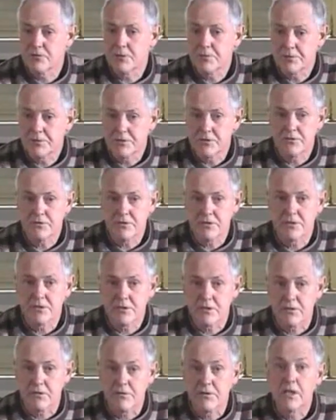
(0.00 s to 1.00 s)
reproduce
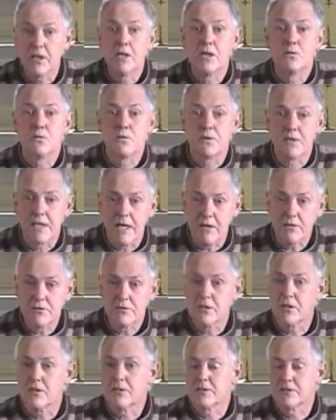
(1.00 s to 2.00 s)
itself
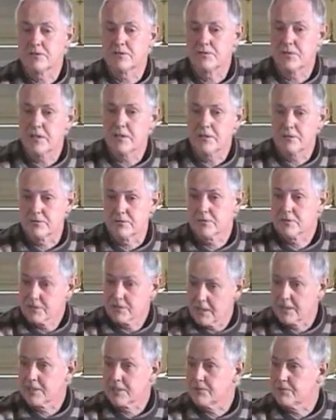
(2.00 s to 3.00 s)
without our interference.
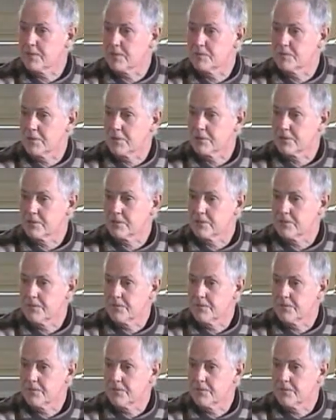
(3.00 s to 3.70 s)
Thank you very much.